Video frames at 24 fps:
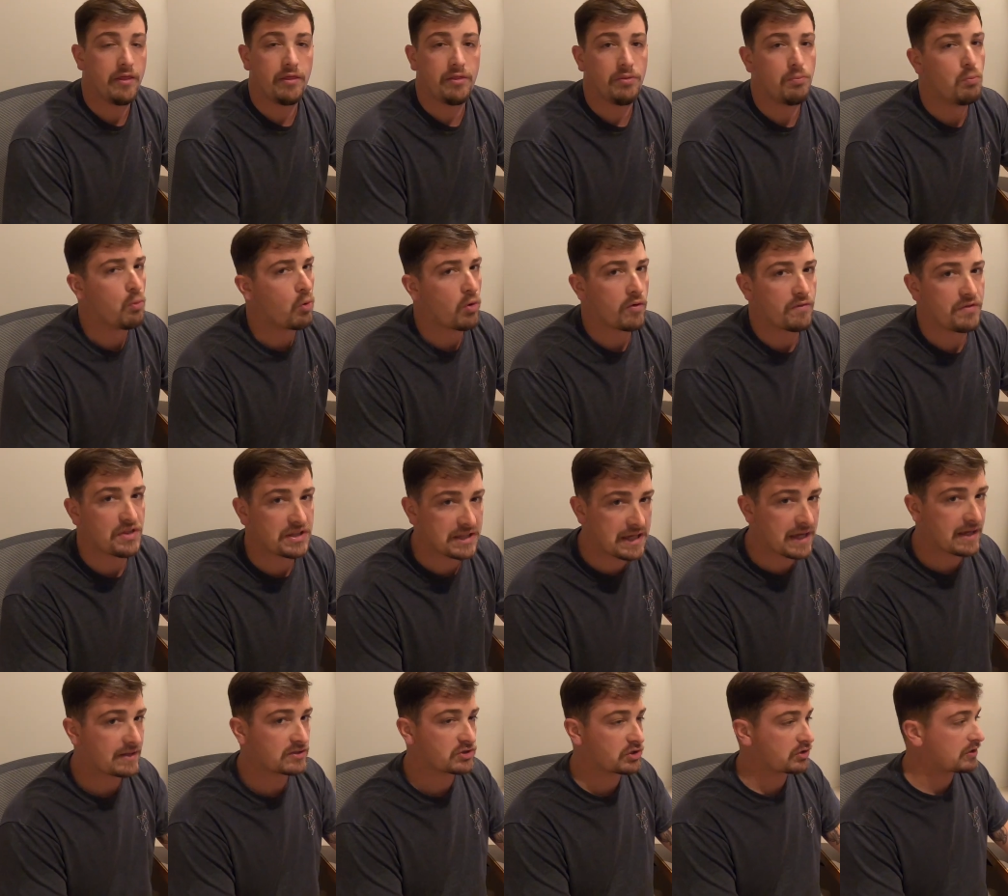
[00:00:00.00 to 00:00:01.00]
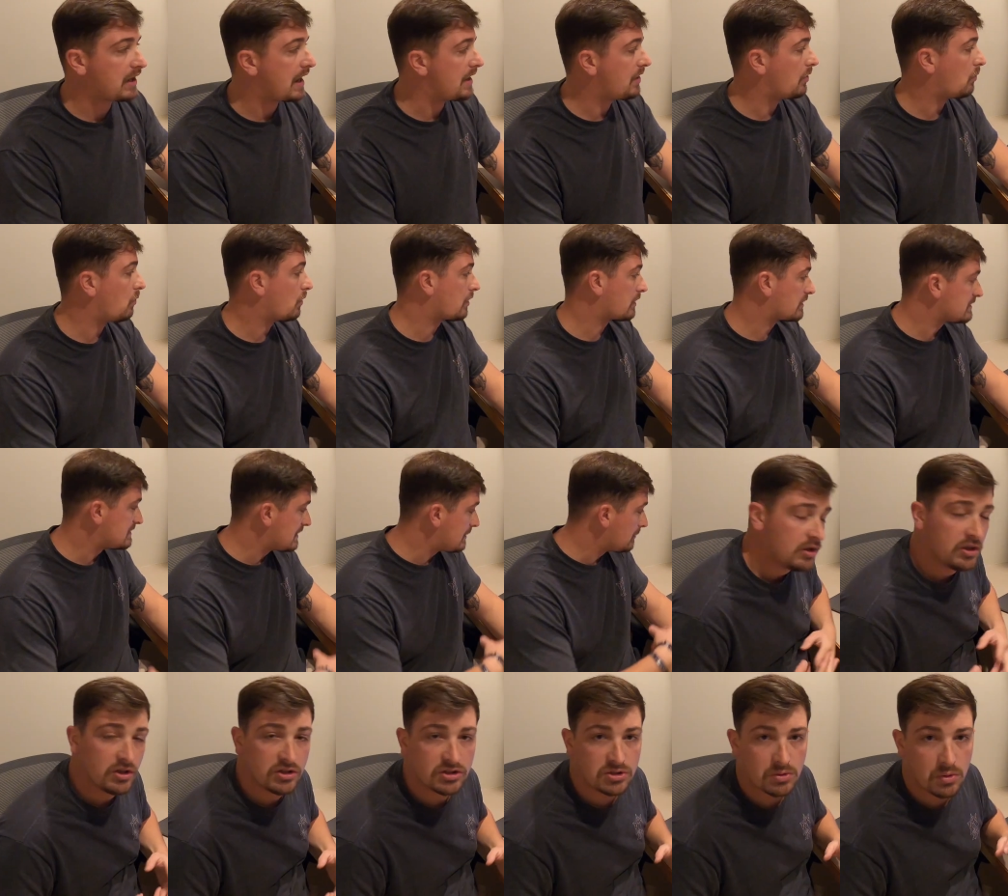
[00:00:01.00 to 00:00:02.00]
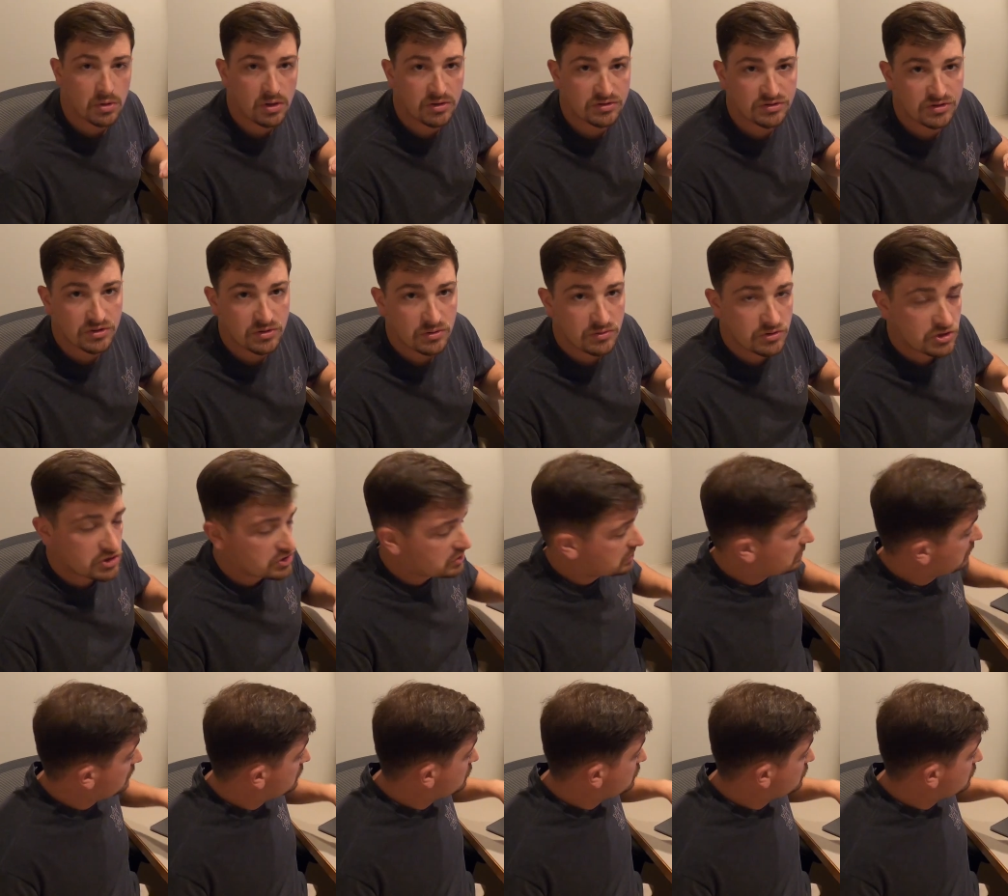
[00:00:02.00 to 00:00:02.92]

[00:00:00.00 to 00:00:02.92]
more of the kinks are kind of worked out. So we're also just going to